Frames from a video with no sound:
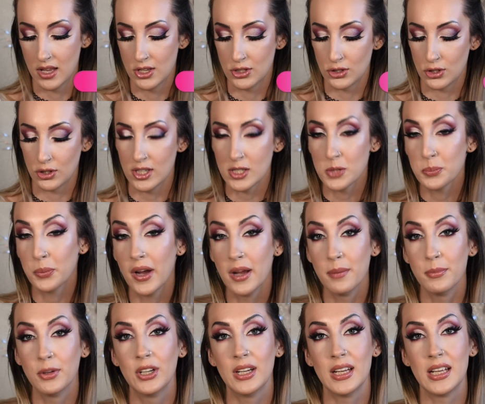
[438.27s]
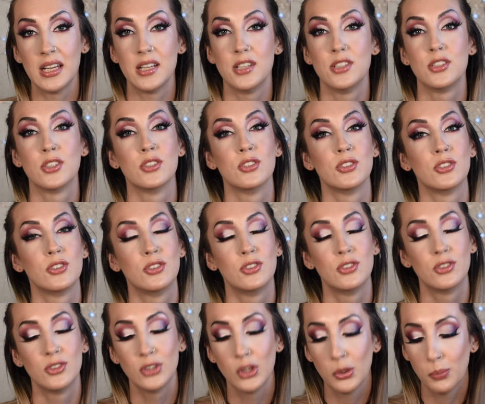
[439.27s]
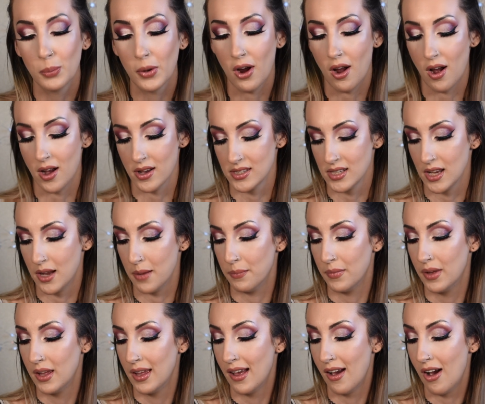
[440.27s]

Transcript: So this primer is super awesome.